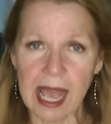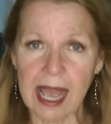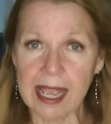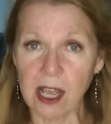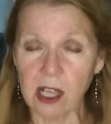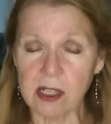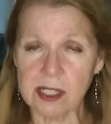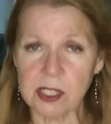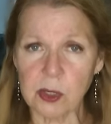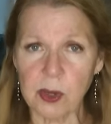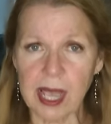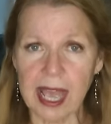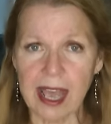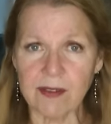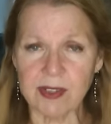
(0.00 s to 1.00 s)
I also
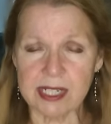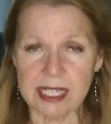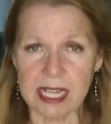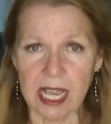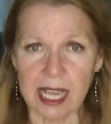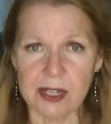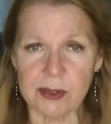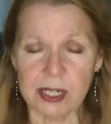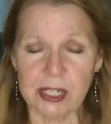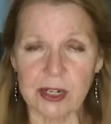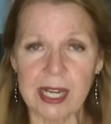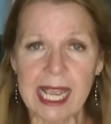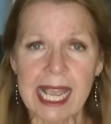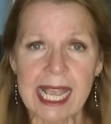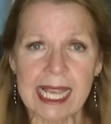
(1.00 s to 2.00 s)
have a dehydrator,
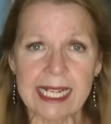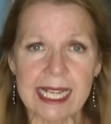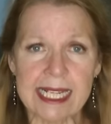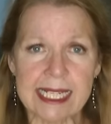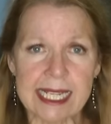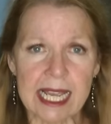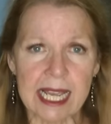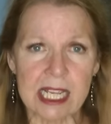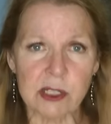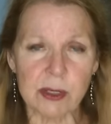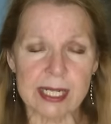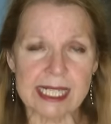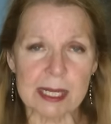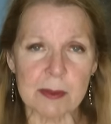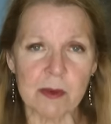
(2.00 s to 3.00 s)
and I
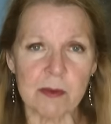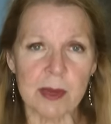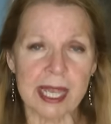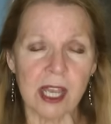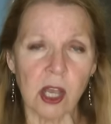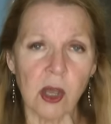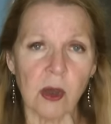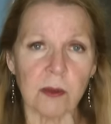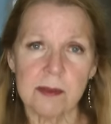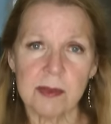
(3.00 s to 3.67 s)
dehydrate some of my own.